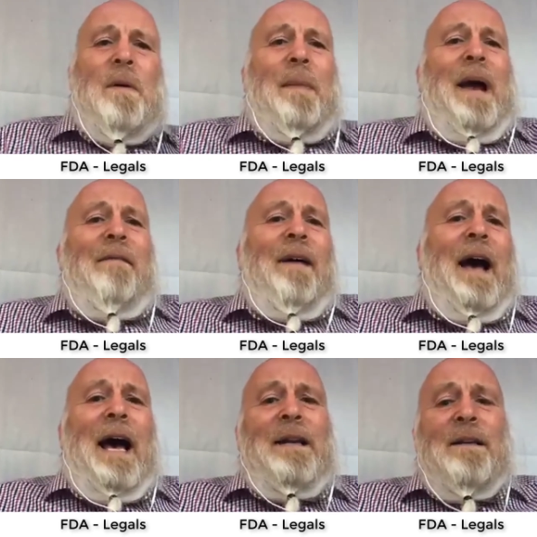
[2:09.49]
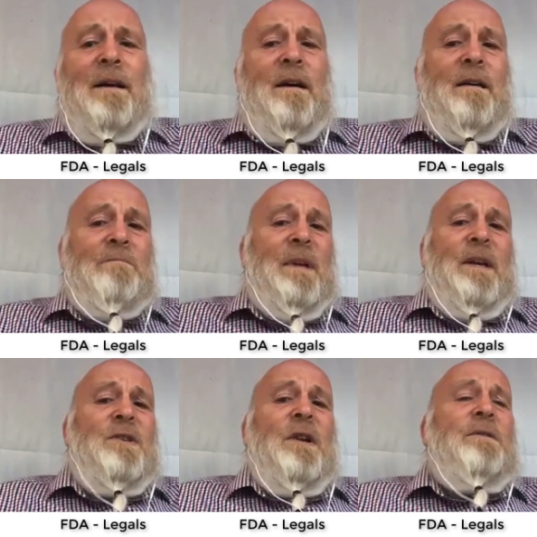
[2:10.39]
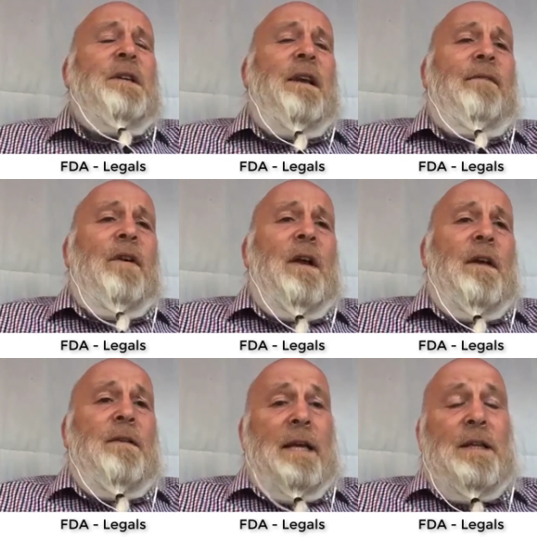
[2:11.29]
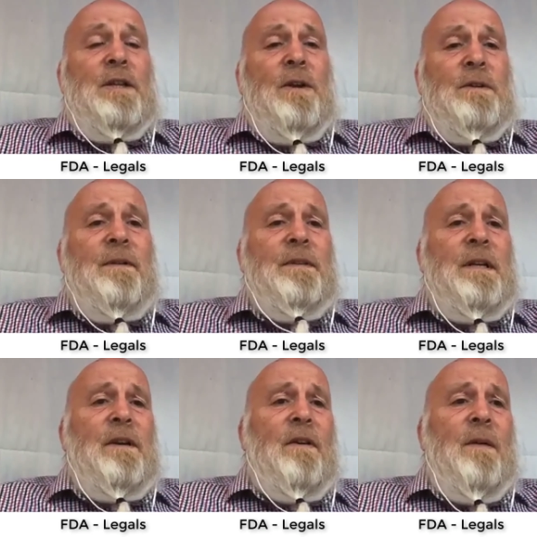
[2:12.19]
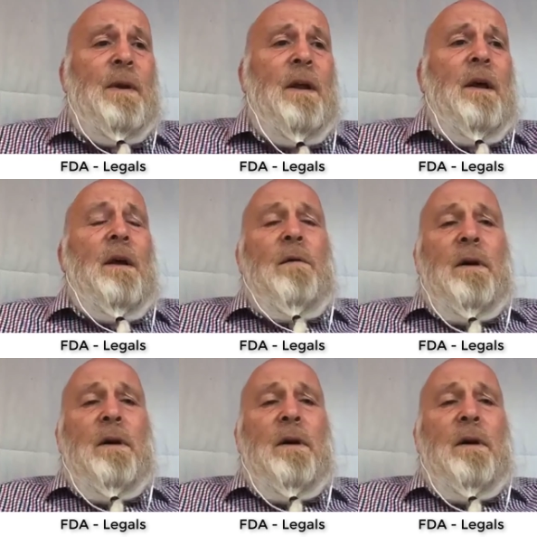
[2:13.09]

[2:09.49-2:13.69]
we may have had an exclusivity agreement